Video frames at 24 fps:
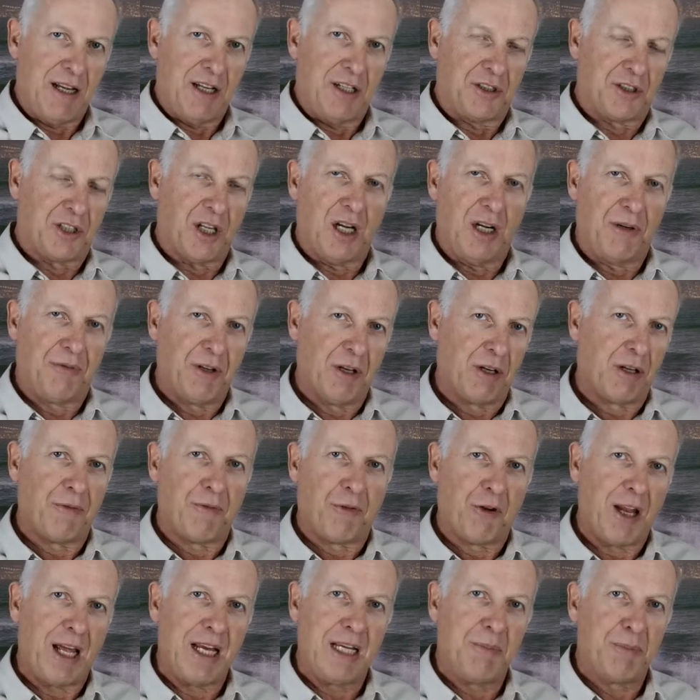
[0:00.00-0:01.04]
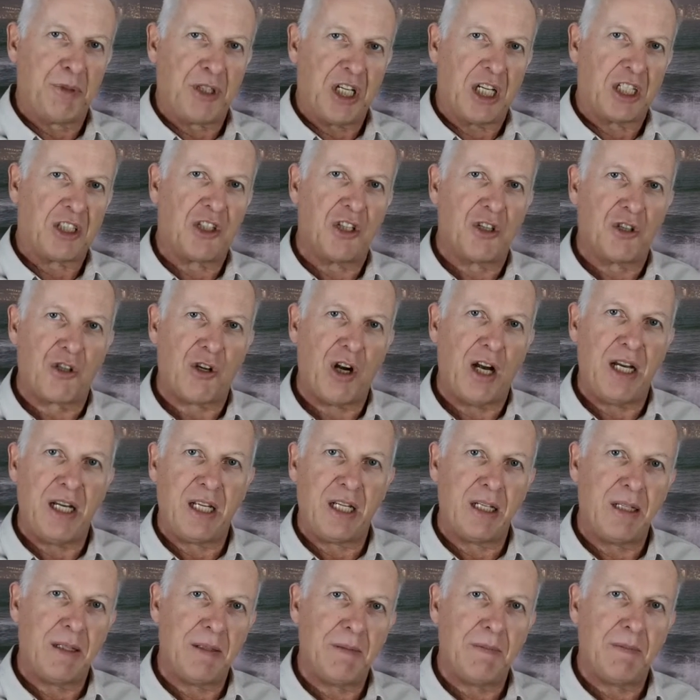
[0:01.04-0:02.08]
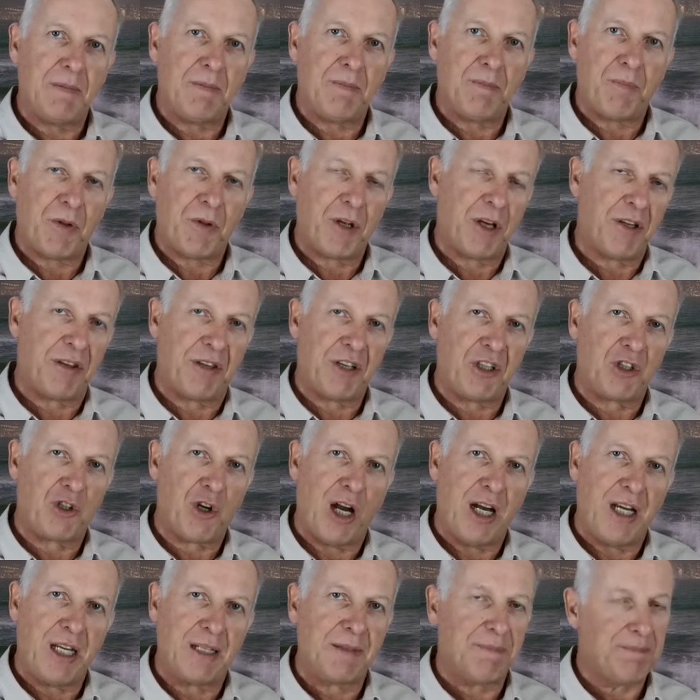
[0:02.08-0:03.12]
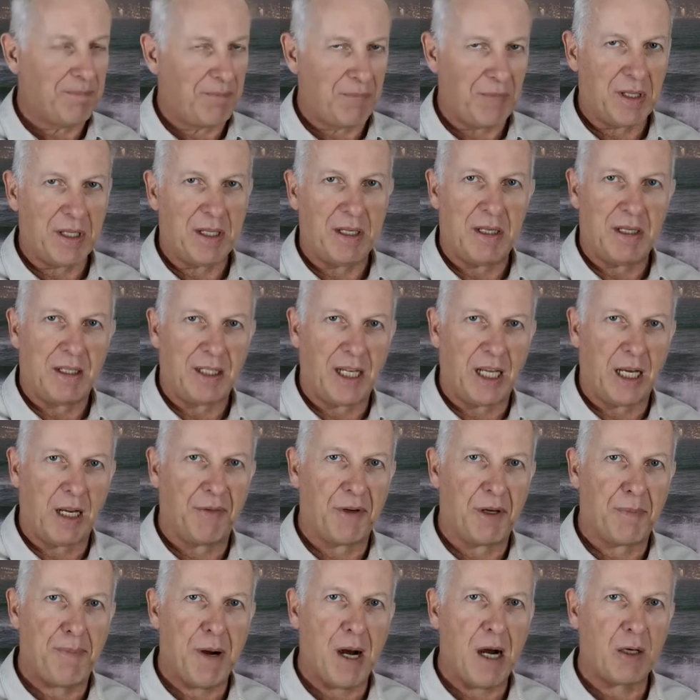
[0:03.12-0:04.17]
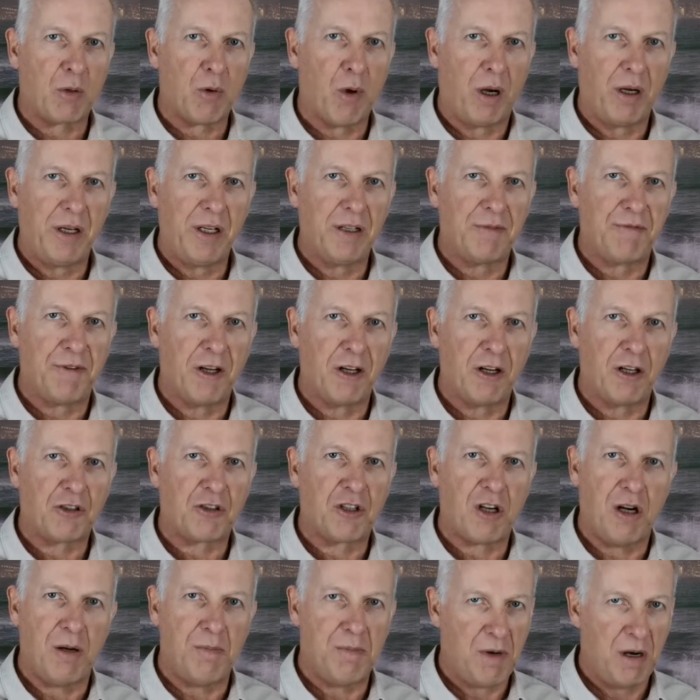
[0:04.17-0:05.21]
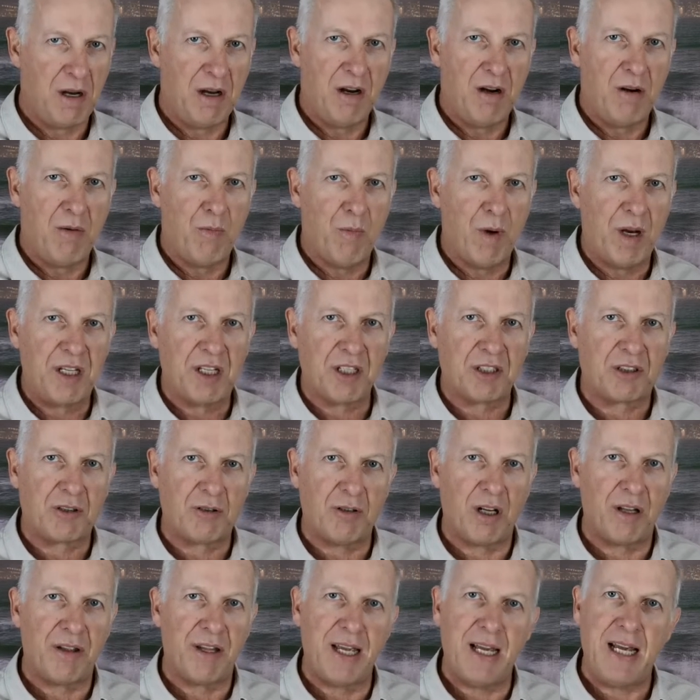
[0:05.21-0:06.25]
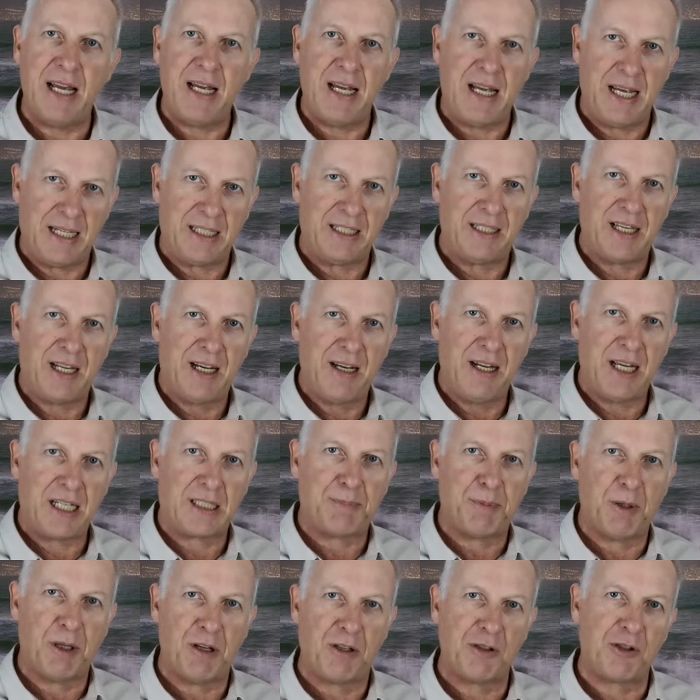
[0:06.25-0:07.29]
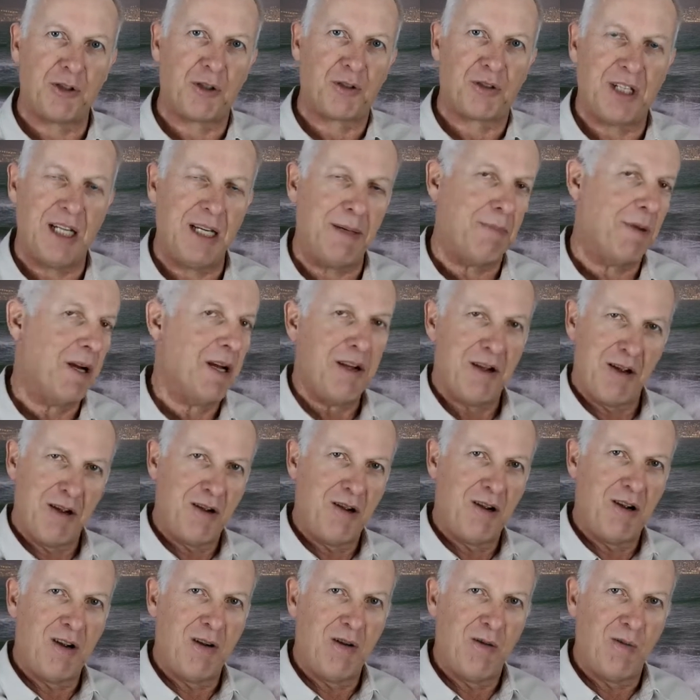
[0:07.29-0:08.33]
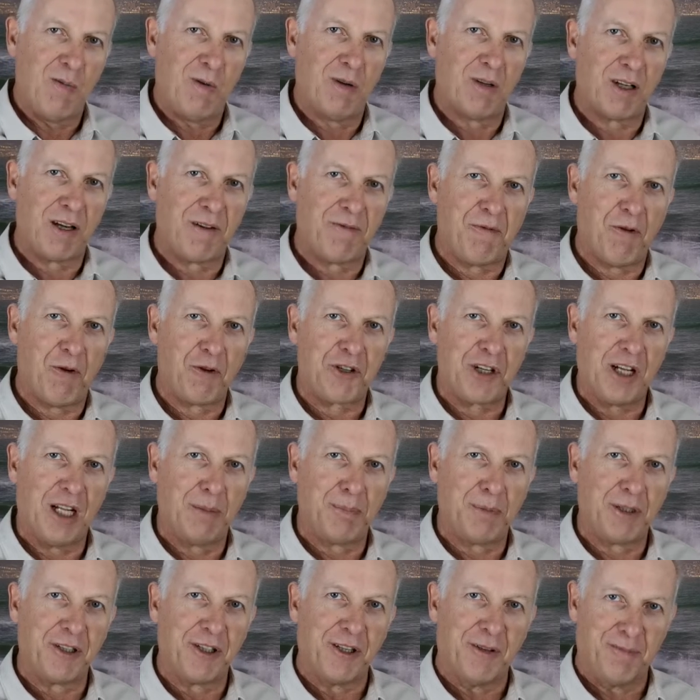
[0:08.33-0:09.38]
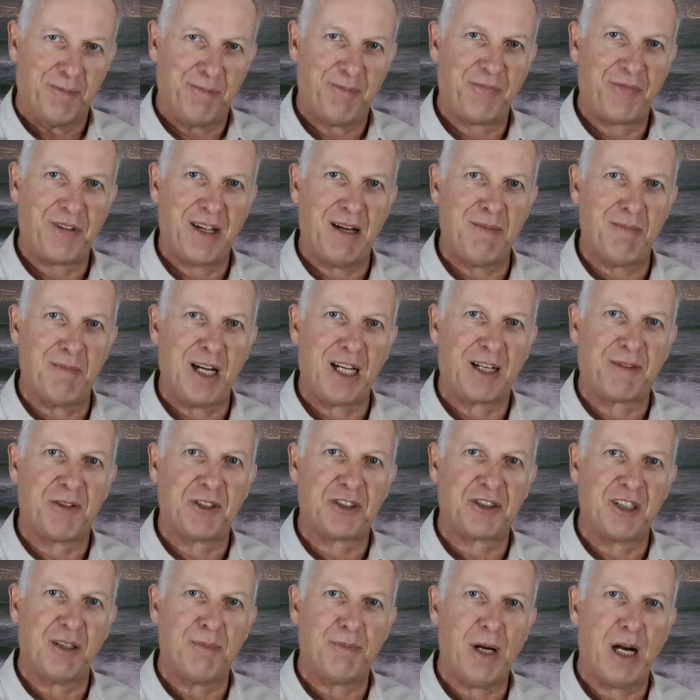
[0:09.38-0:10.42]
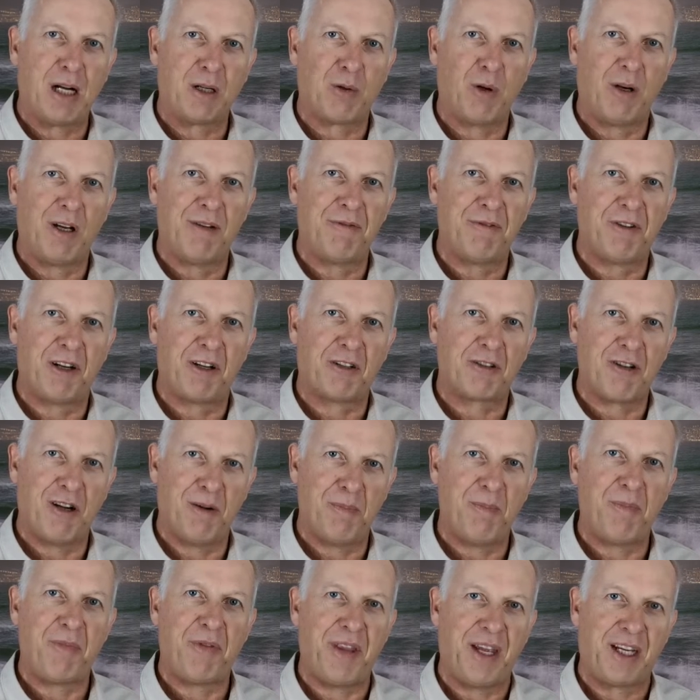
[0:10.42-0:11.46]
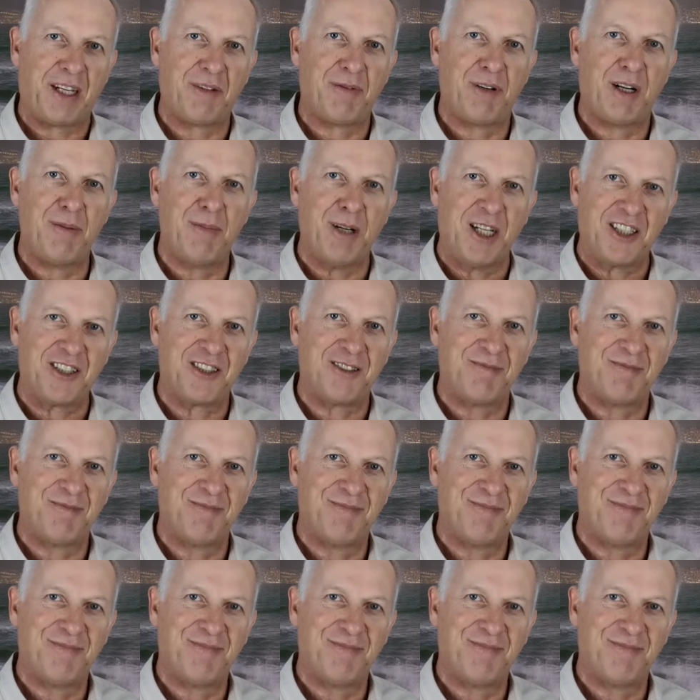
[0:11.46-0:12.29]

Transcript: So if you're looking for lightning protection training, earthing training, get over to PowerQualityInfo.com, register on there, and get an expert on your team. We're looking forward to helping you. I'm Mike Visser of PowerQualityInfo.com. Thank you very much.